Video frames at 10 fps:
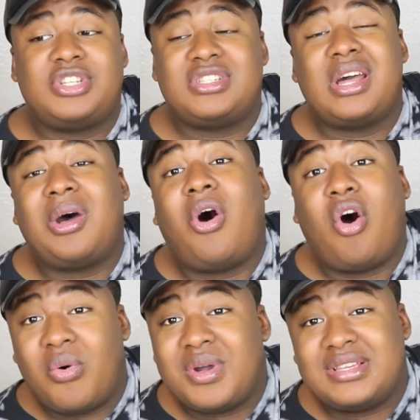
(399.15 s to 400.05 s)
She's not
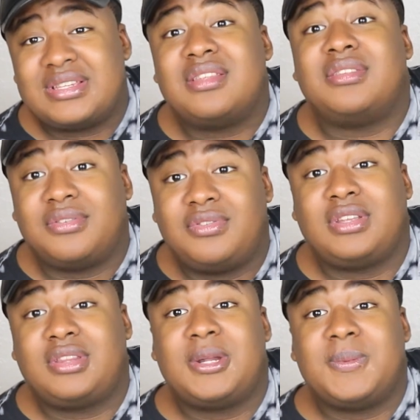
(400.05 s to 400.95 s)
always the
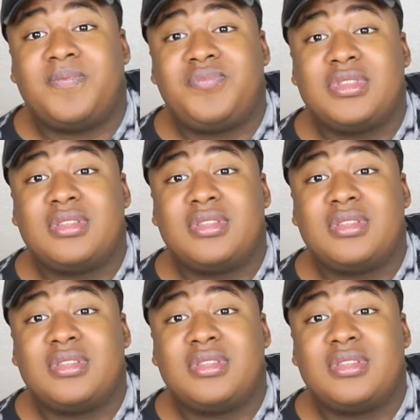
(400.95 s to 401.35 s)
victim.